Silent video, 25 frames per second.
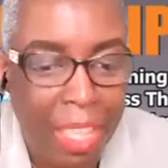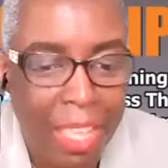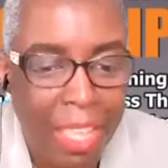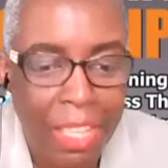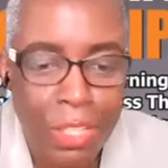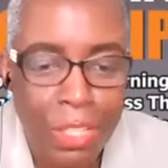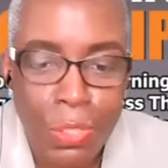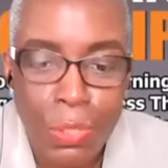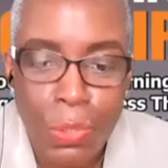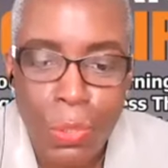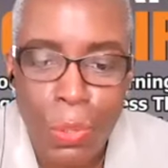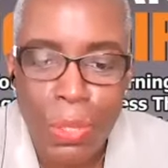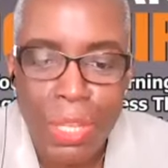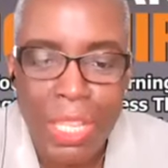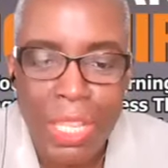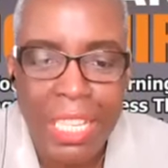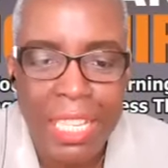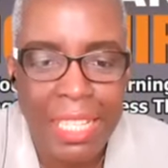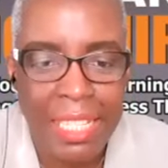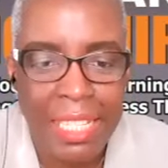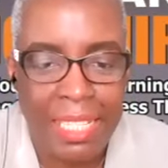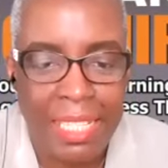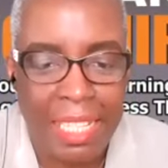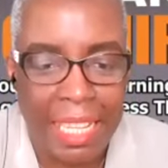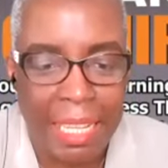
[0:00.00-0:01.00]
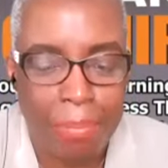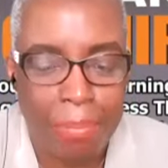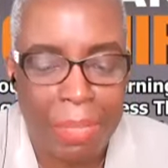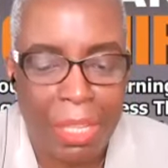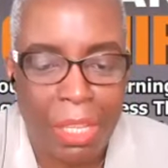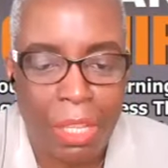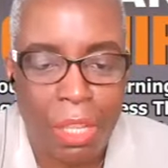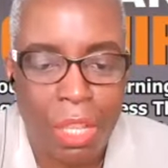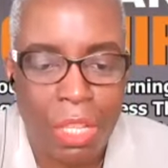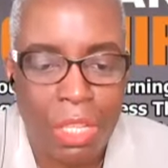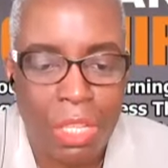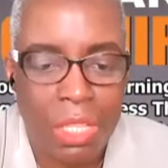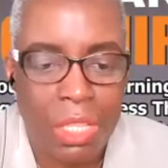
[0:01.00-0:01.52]
It's so easy
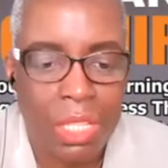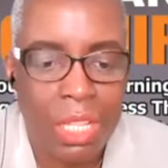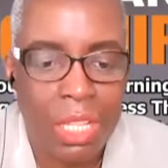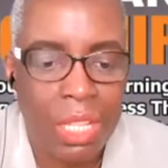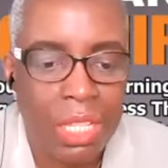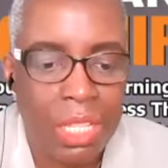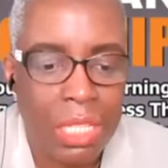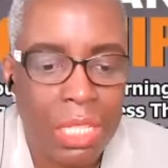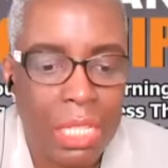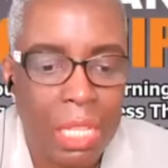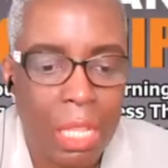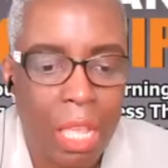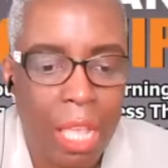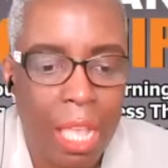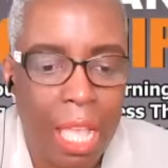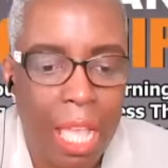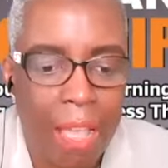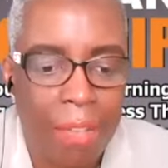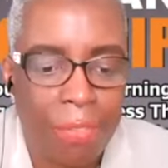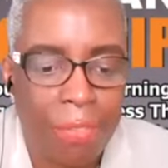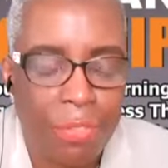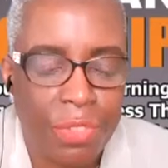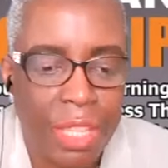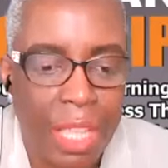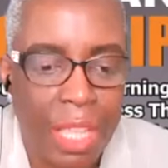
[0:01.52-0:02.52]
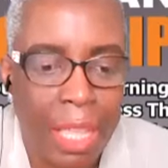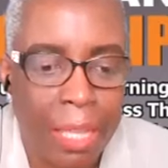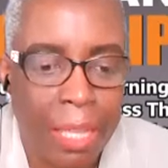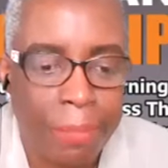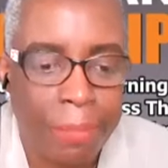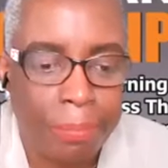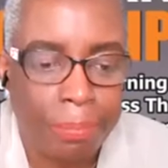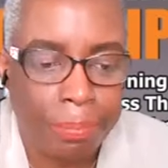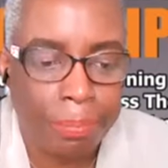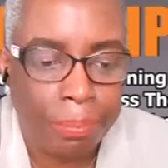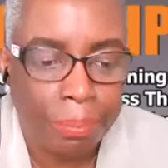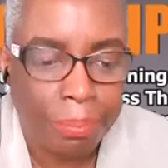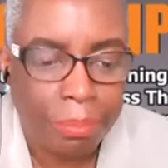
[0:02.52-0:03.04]
because since
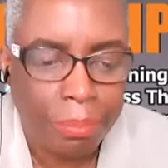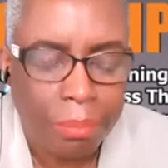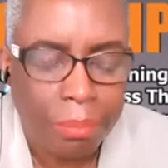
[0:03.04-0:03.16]
after